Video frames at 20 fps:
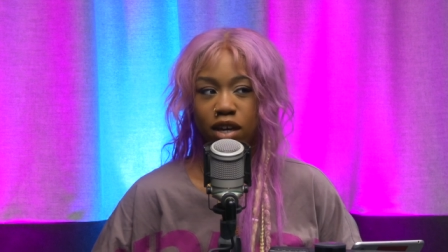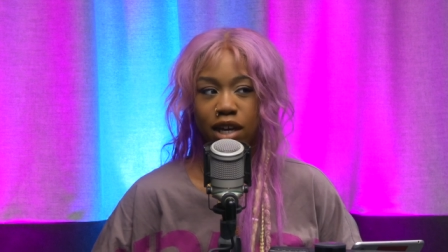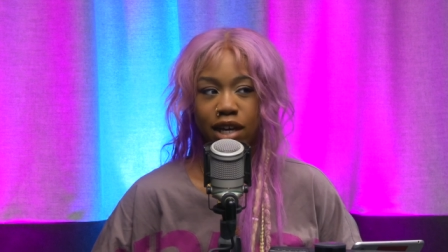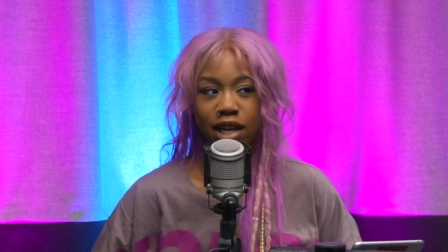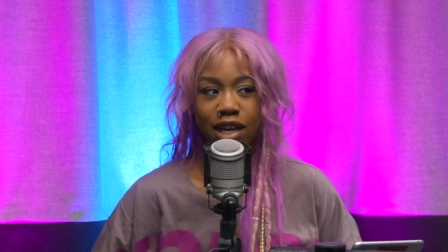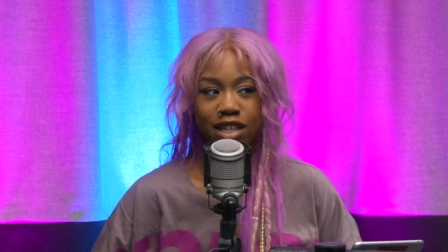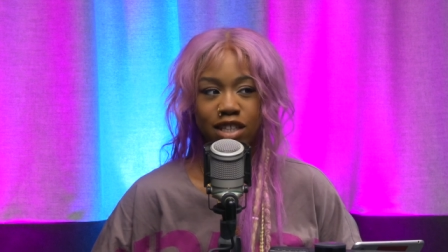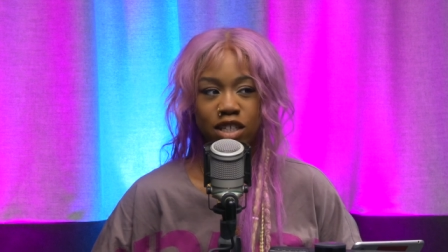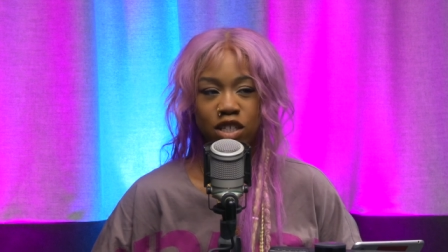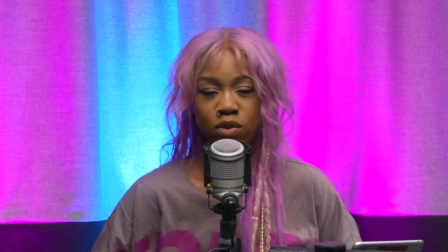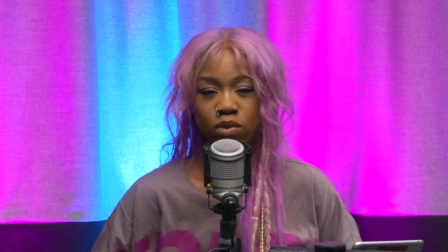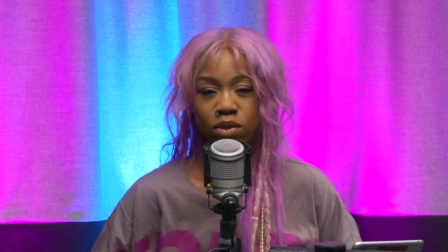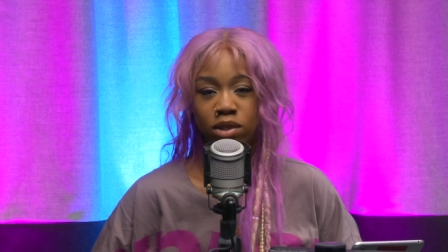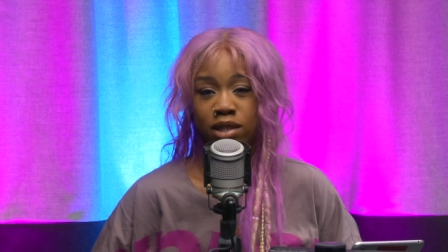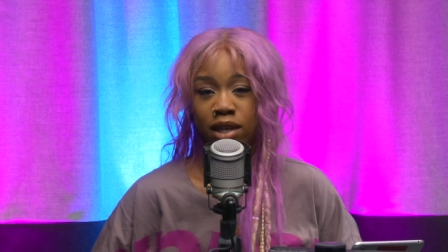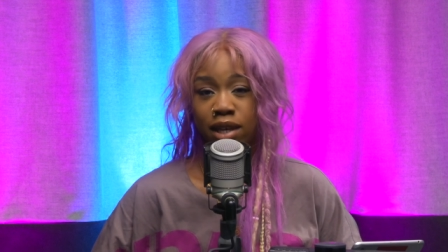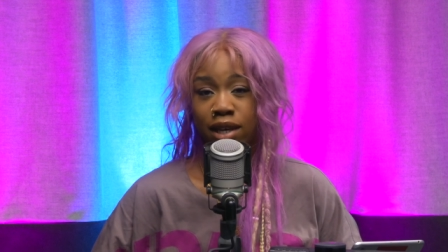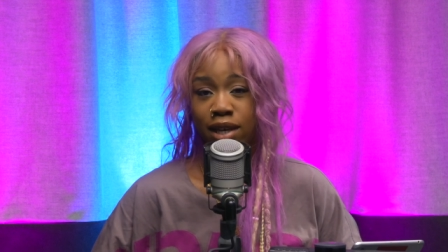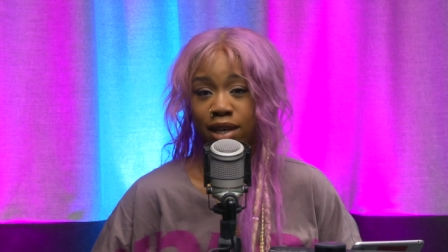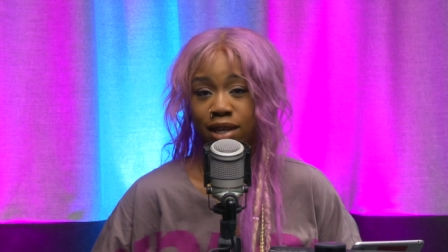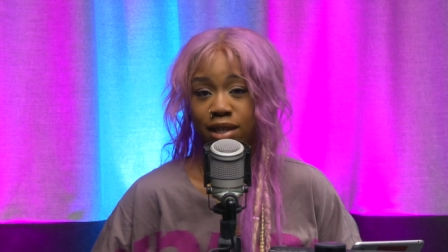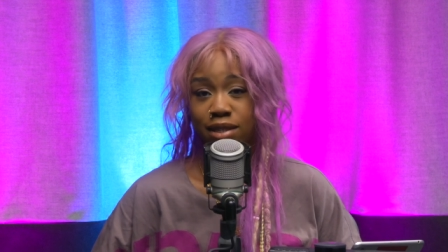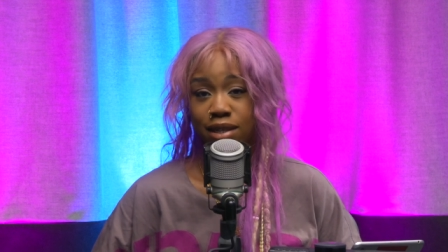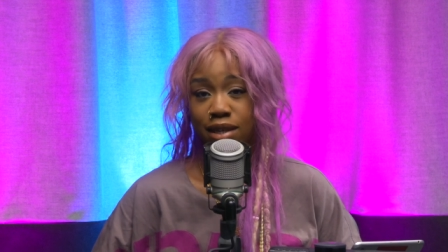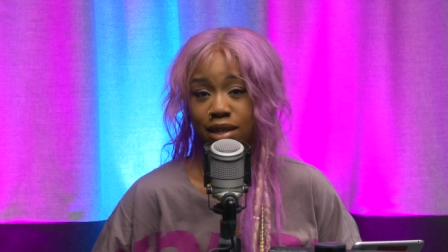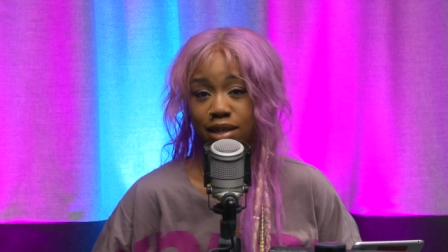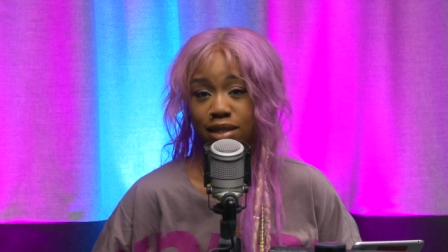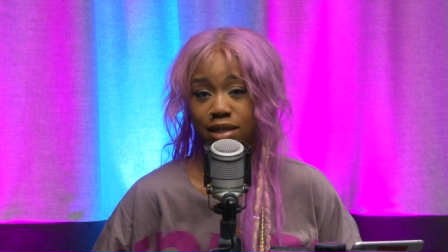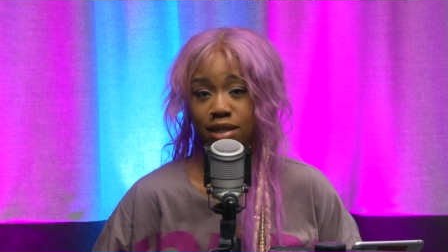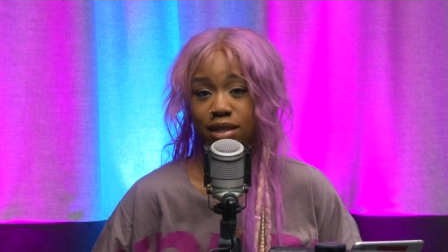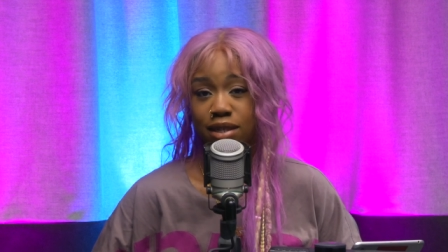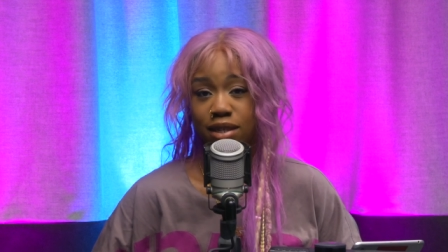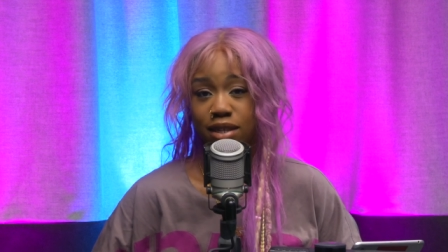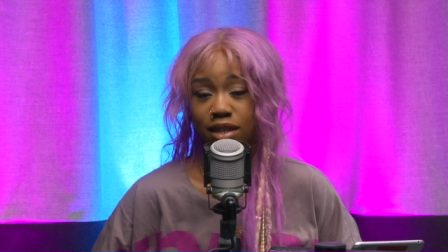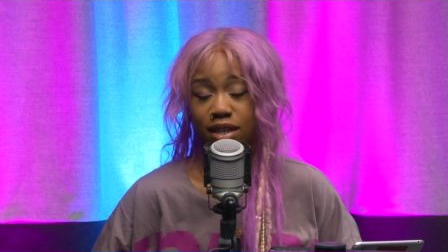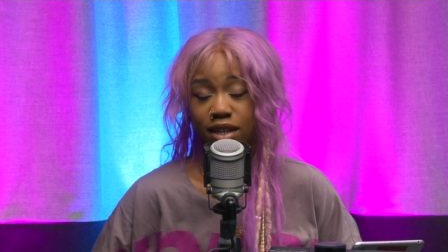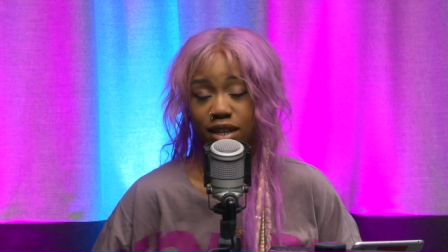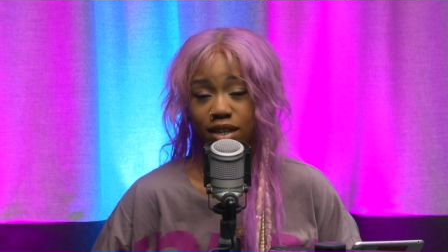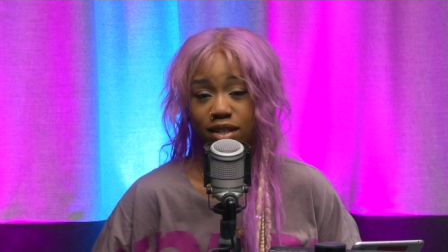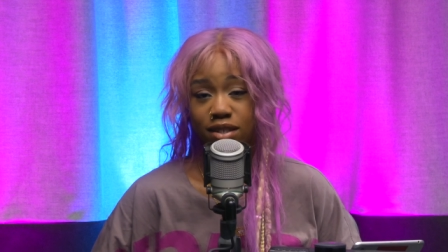Again, this was his idea,
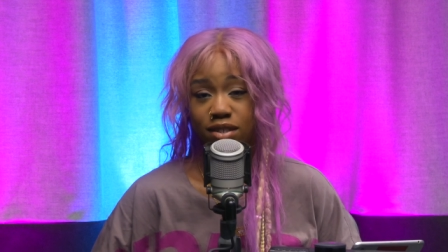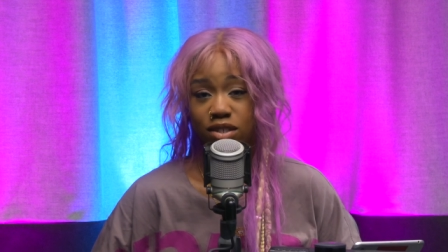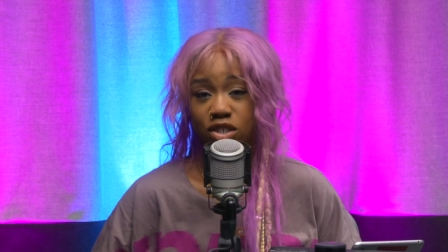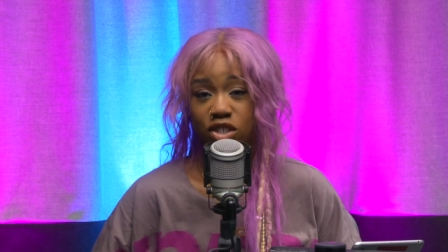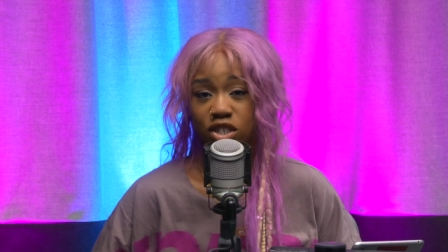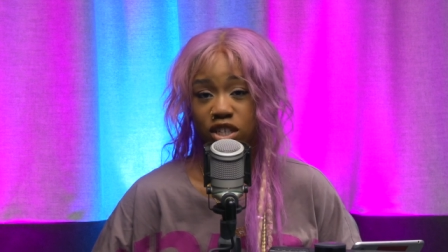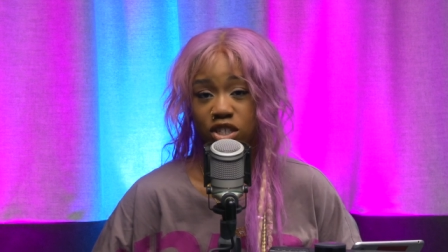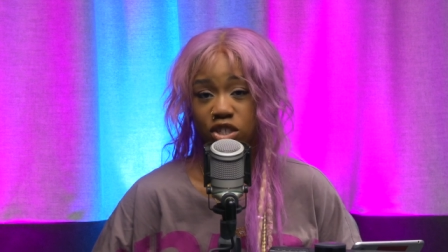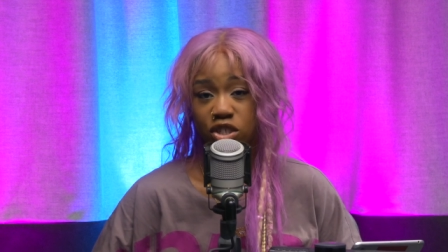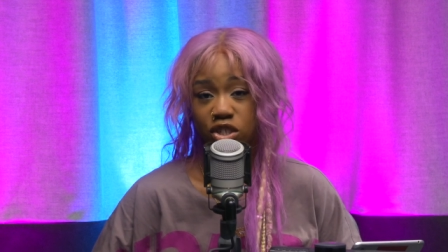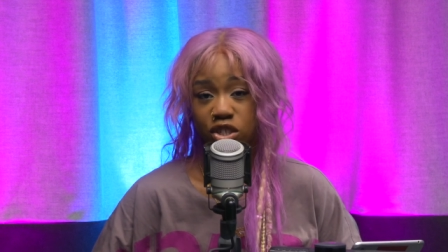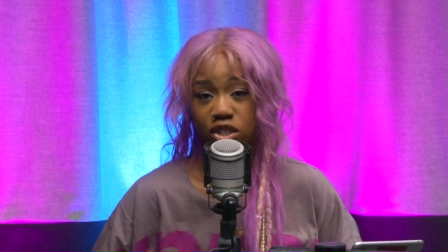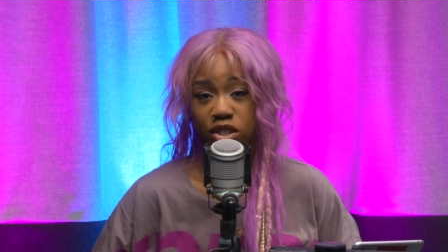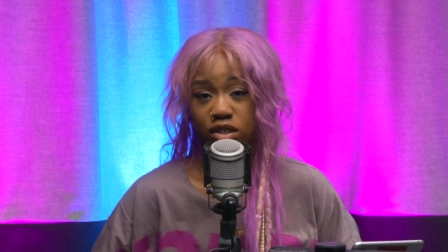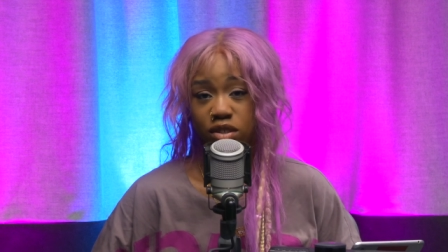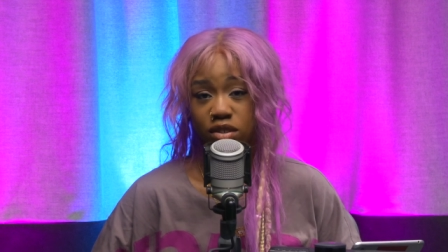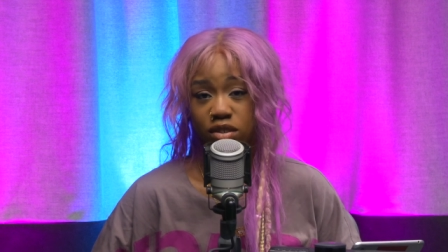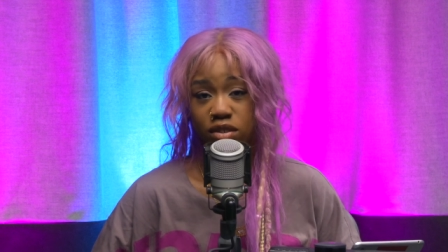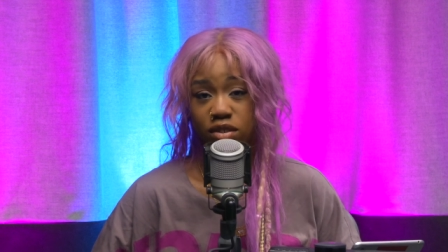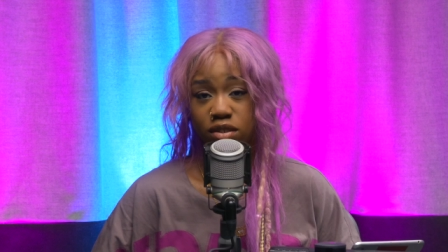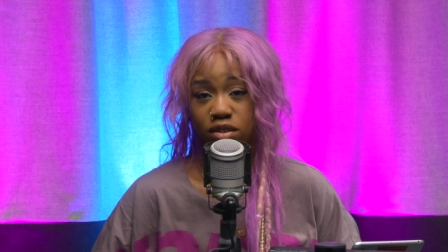his suggestion.